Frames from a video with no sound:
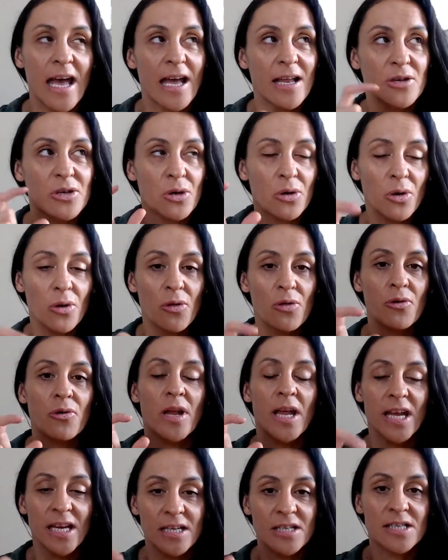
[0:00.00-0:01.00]
took her through
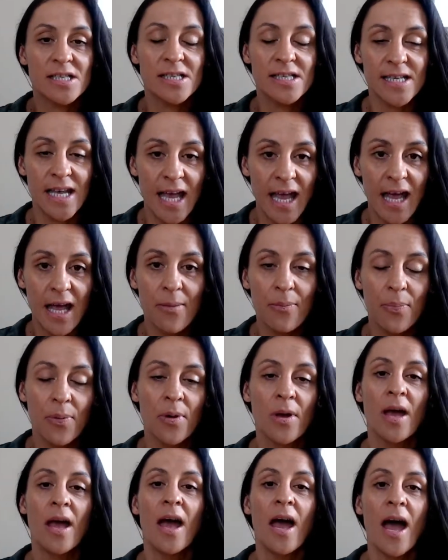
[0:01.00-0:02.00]
each step
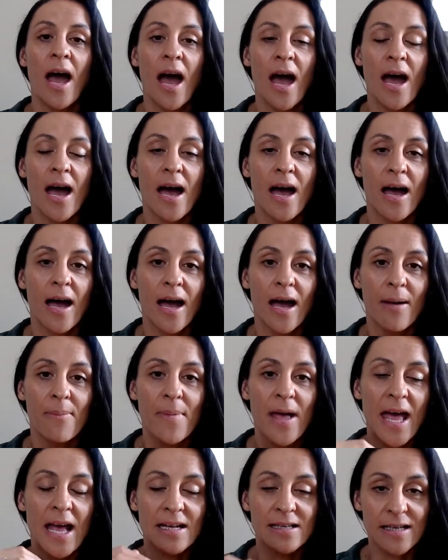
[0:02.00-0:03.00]

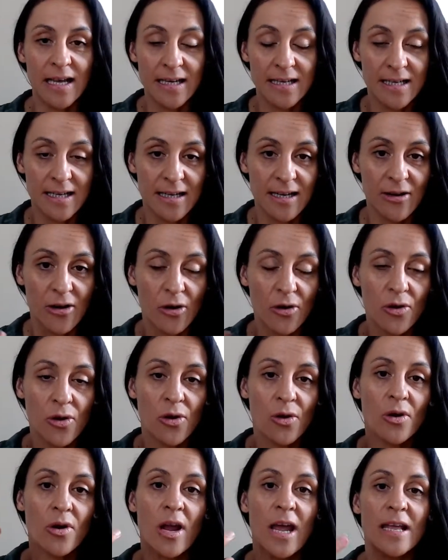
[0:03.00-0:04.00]
as I did it on
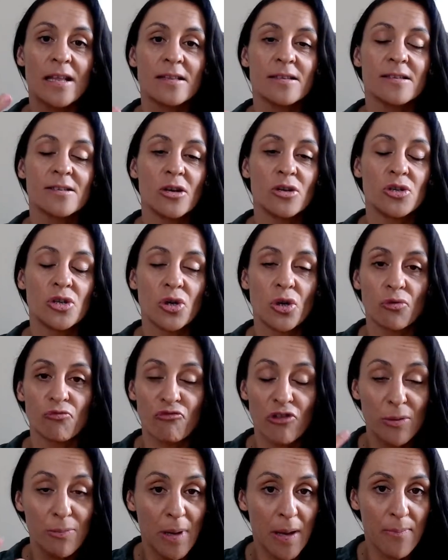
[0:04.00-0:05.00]
her, and so she could
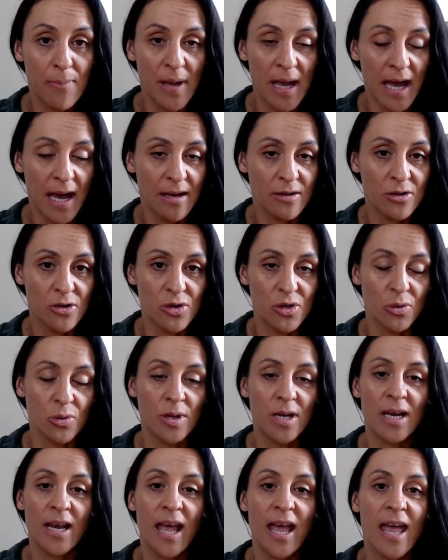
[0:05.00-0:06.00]
remember how to do
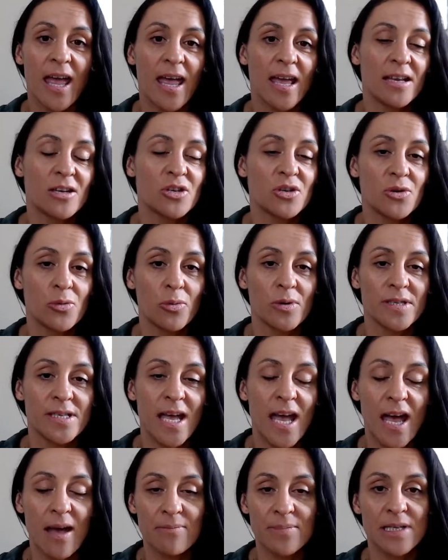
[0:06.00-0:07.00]
it, and she was
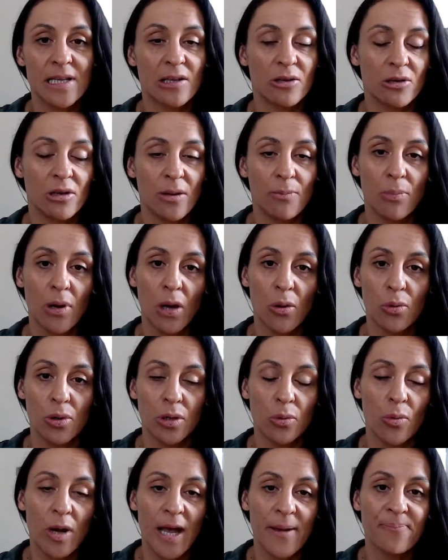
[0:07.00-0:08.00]
absolutely blown
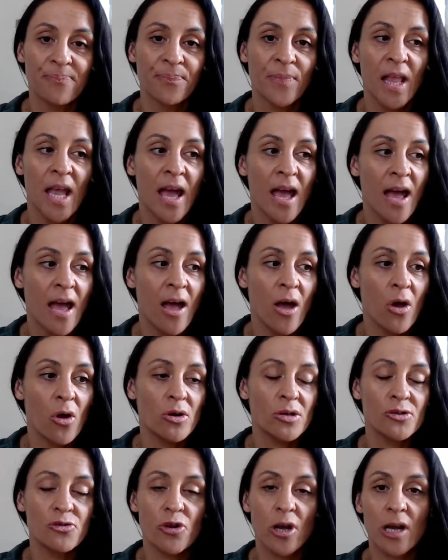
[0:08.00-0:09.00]
away.
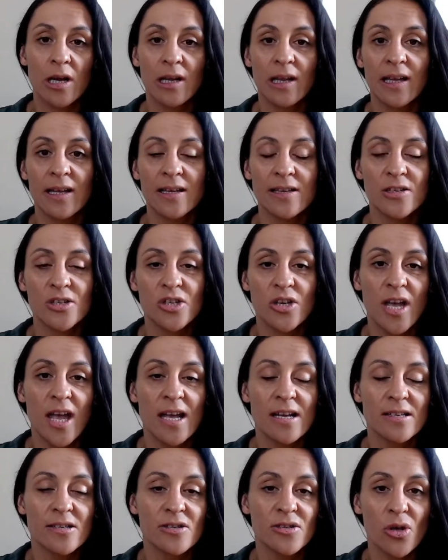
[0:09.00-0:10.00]
Her struggle is she
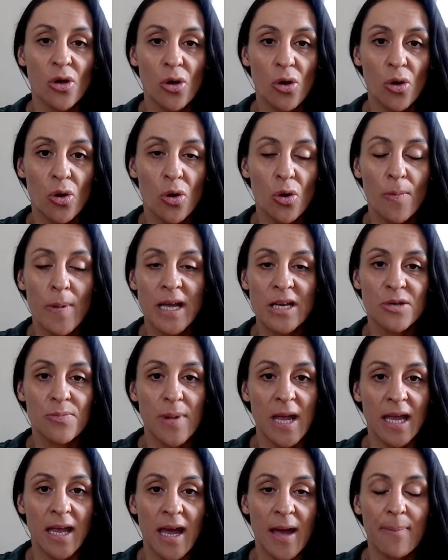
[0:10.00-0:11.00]
has so much
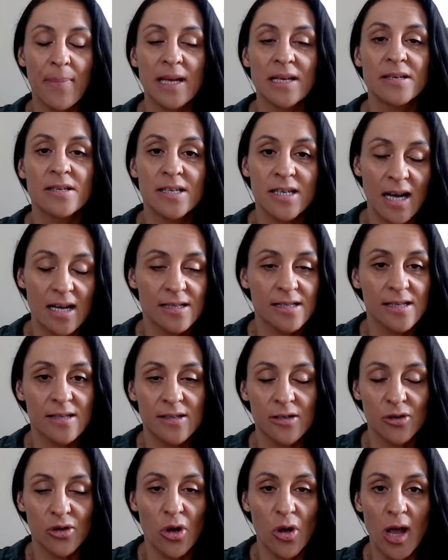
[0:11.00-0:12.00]
makeup but just
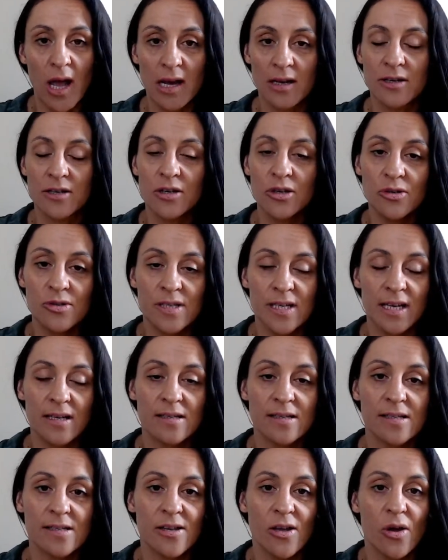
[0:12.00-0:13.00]
doesn't know how to use it.
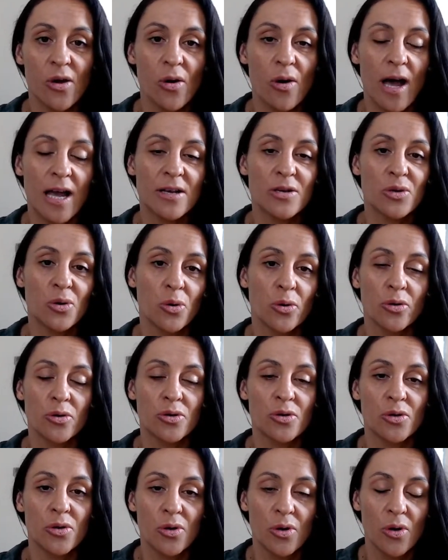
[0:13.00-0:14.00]
So I taught
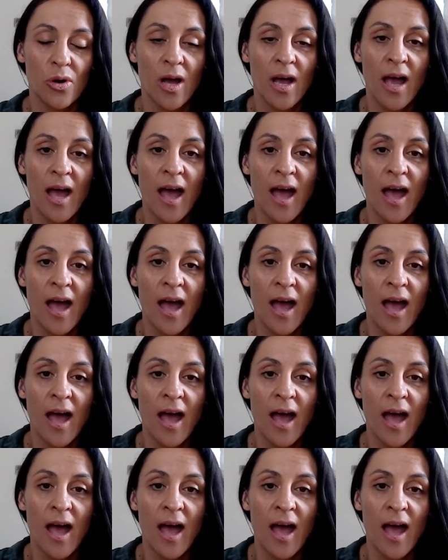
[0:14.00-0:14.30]
her